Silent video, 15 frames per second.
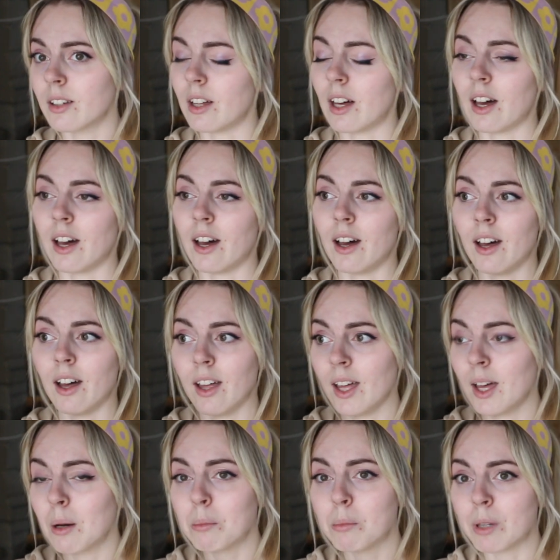
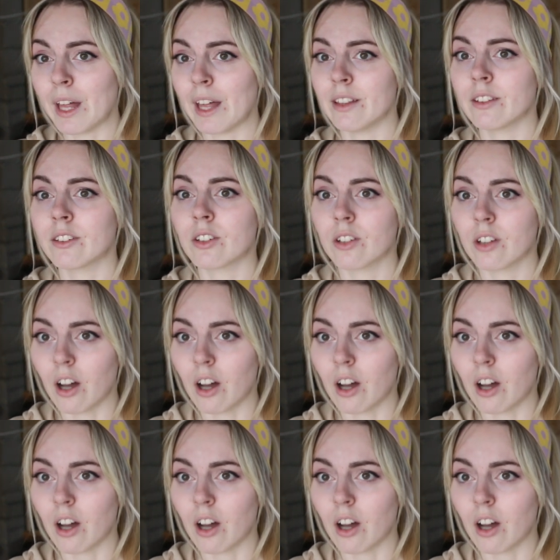plant